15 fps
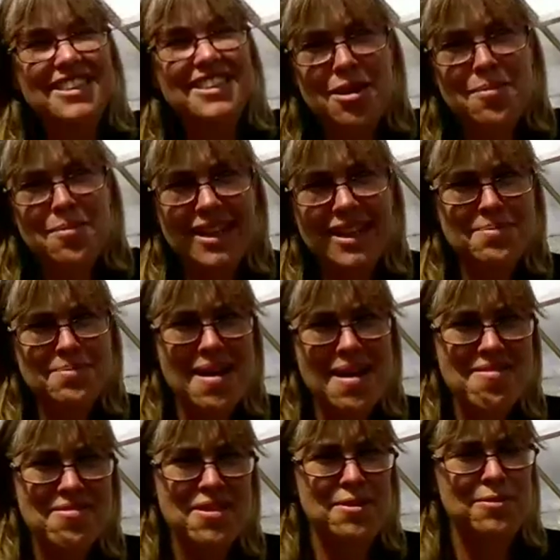time last
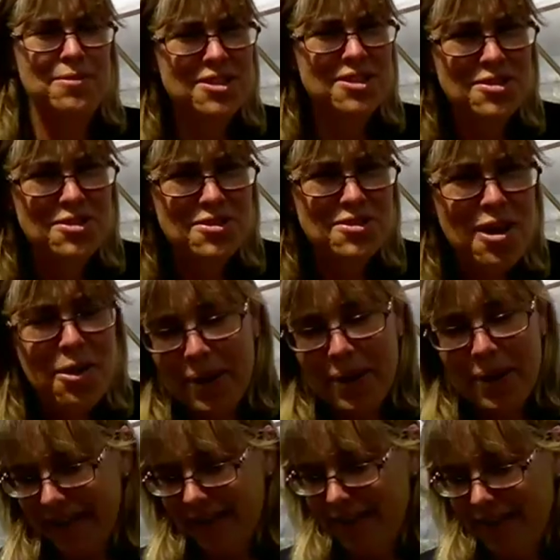month it was snowing.